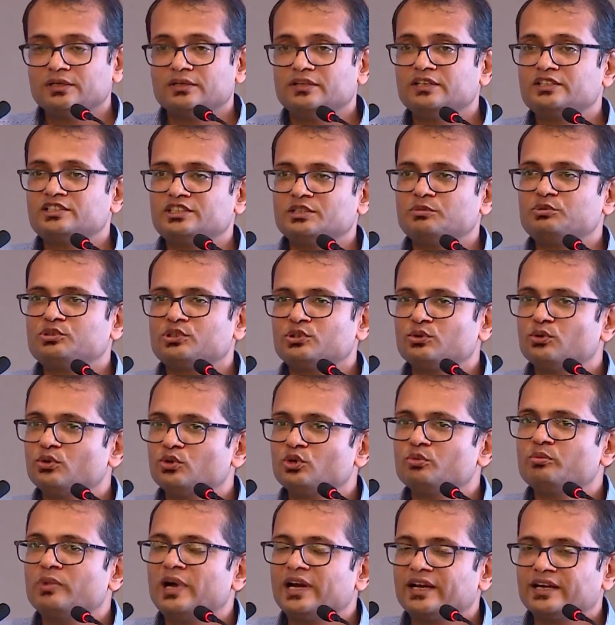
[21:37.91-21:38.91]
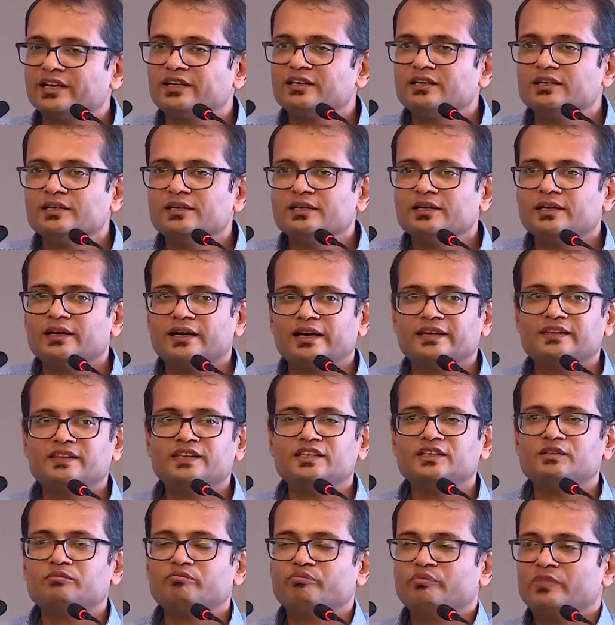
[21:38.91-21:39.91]
Distribution, go to market. I
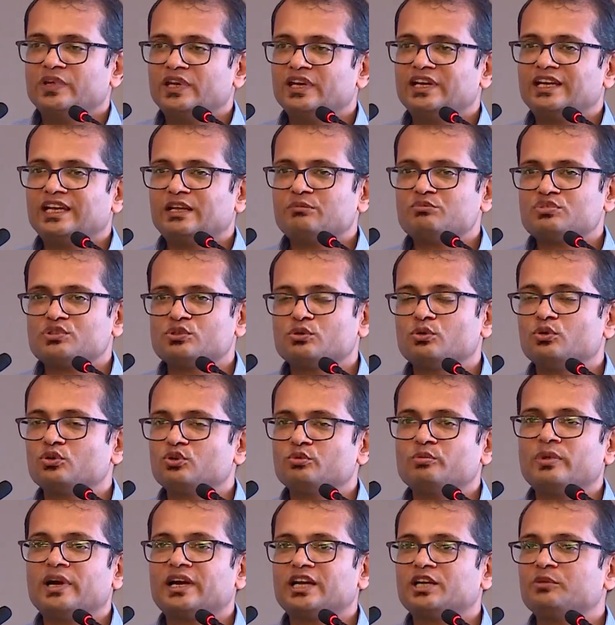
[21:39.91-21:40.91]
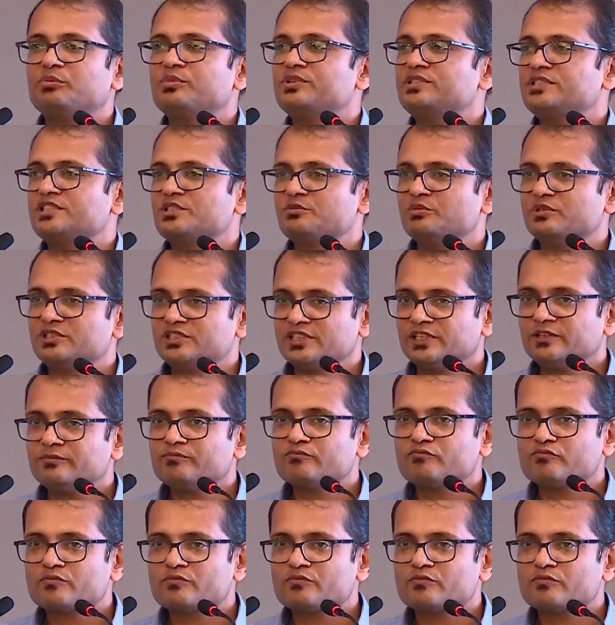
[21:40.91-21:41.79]
think many times the go to market piece is missing